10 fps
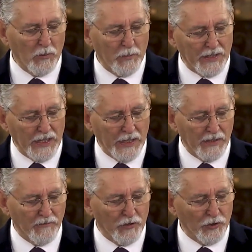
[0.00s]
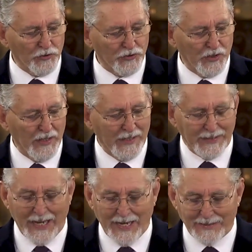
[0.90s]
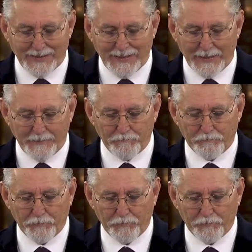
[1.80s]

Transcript: we'll begin in verse 19.